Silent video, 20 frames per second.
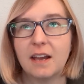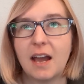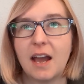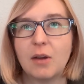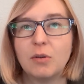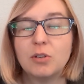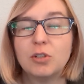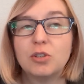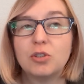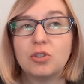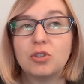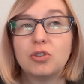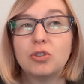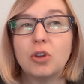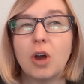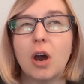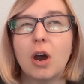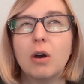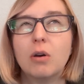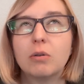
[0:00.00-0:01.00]
I was
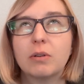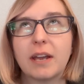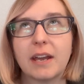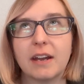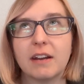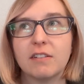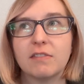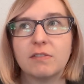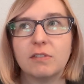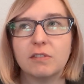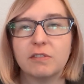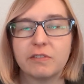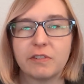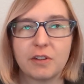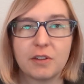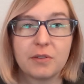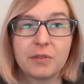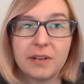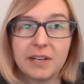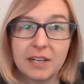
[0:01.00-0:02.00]
so careful
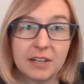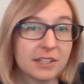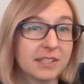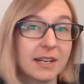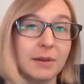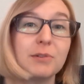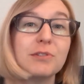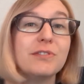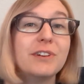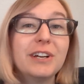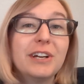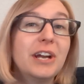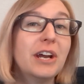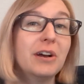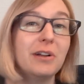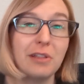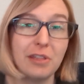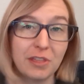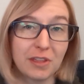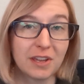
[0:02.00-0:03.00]
for three years. I was very
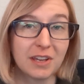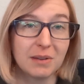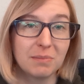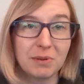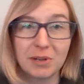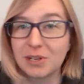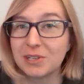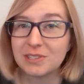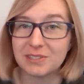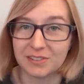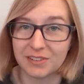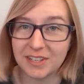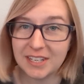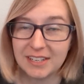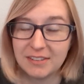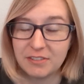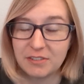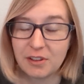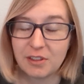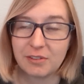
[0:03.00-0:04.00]
healthy because of
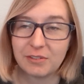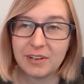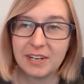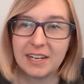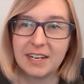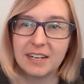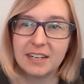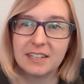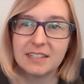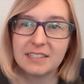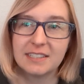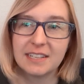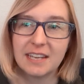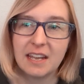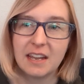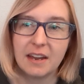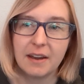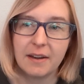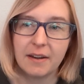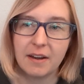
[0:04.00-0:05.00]
it for three years
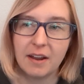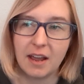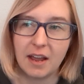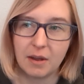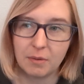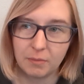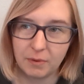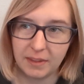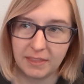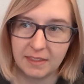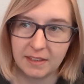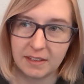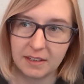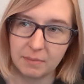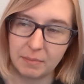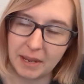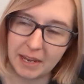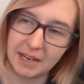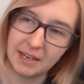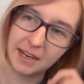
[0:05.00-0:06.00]
um, with the
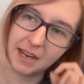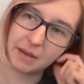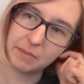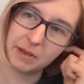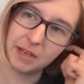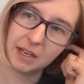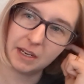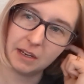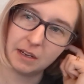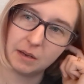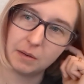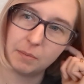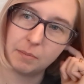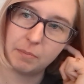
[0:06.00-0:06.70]
pandemic.